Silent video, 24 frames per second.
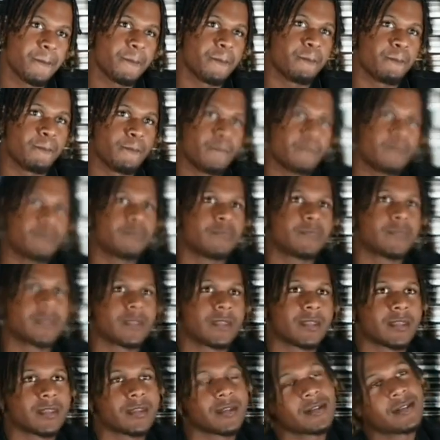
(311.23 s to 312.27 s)
So
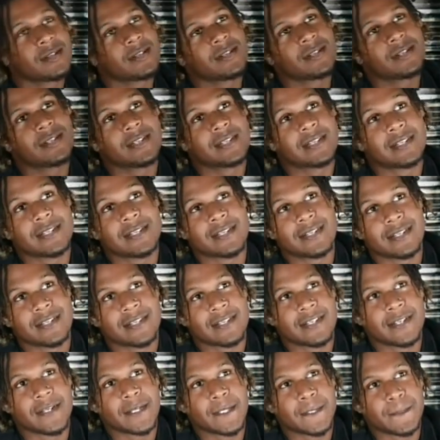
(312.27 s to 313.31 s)
going to that
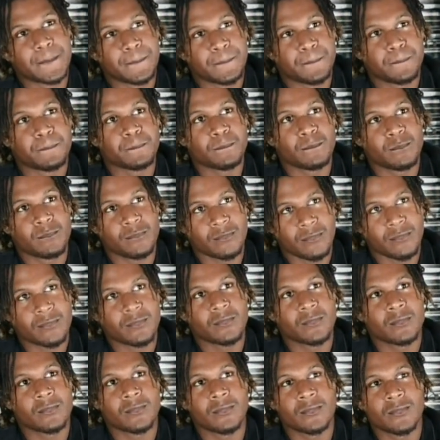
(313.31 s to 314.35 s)
beatboxing on the table,
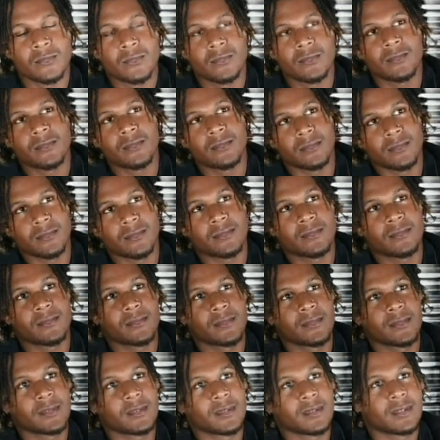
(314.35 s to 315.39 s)
how did
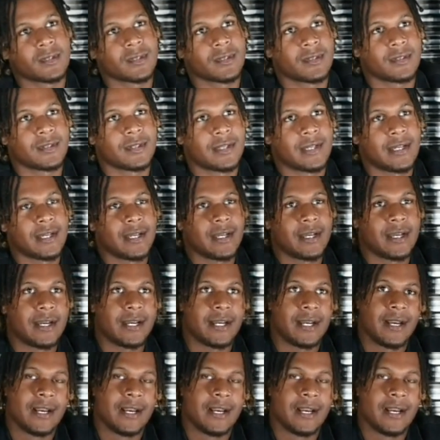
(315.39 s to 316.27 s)
that start your career?